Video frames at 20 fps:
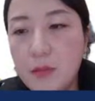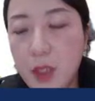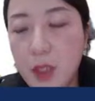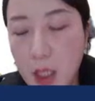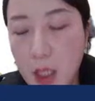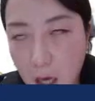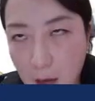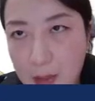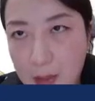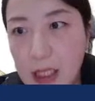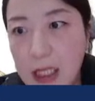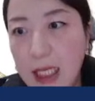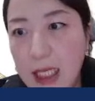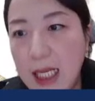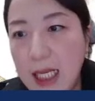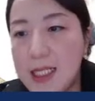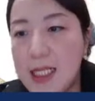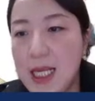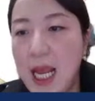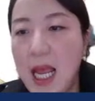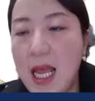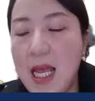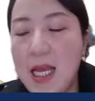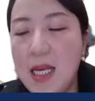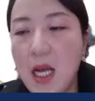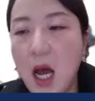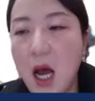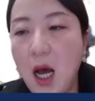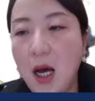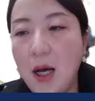abilities
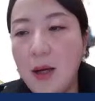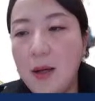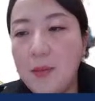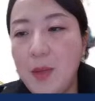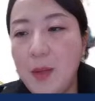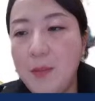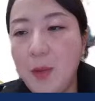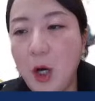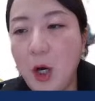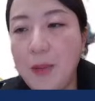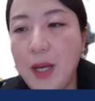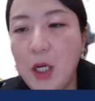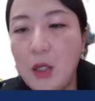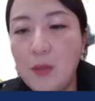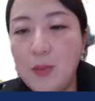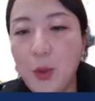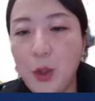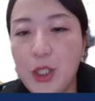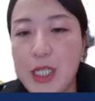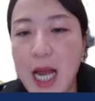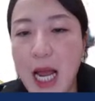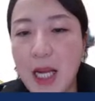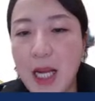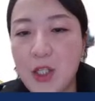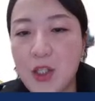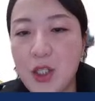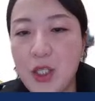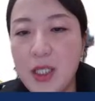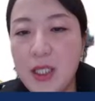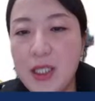in environmental
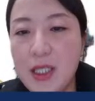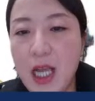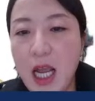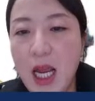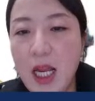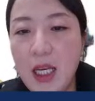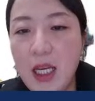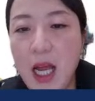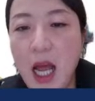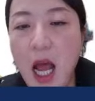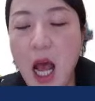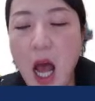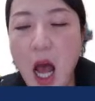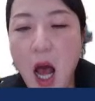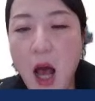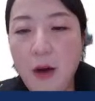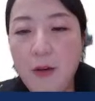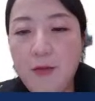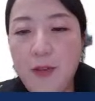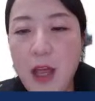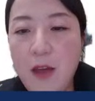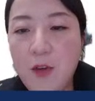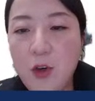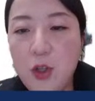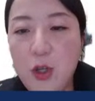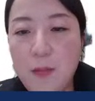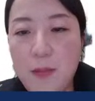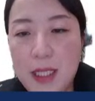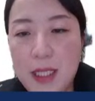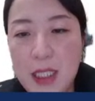protections in favor
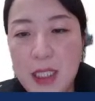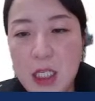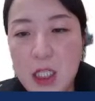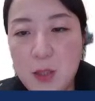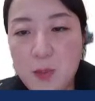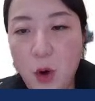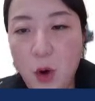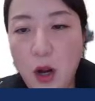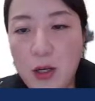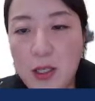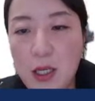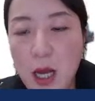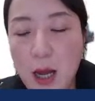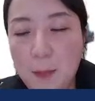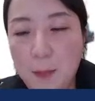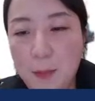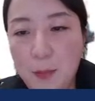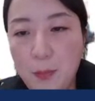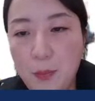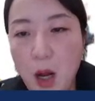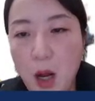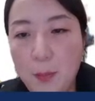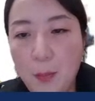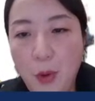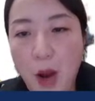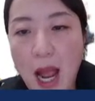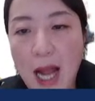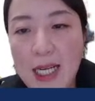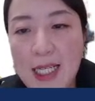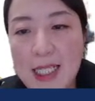of the business
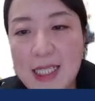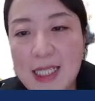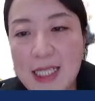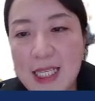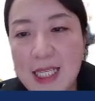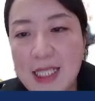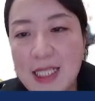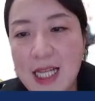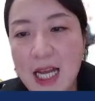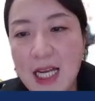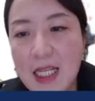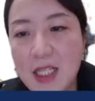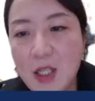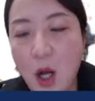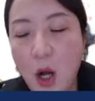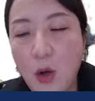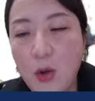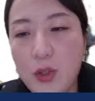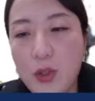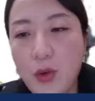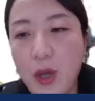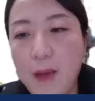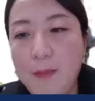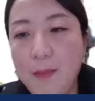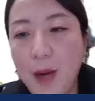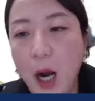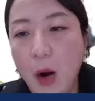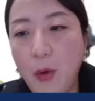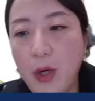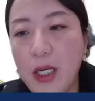practices that is also
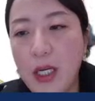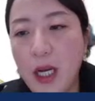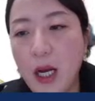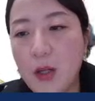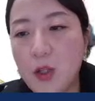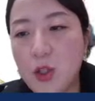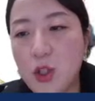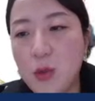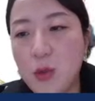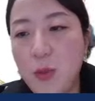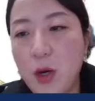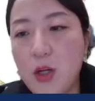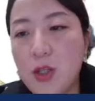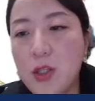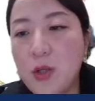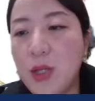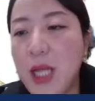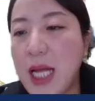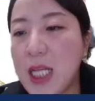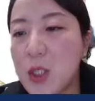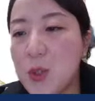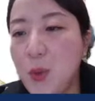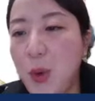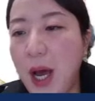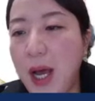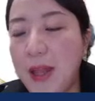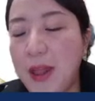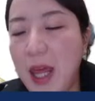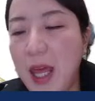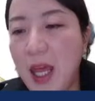empower the customers. So that's
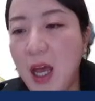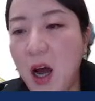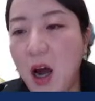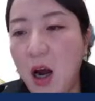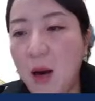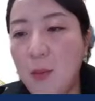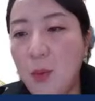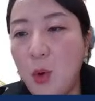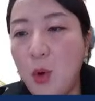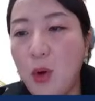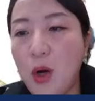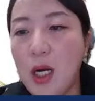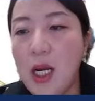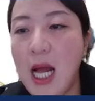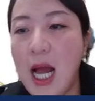why they are more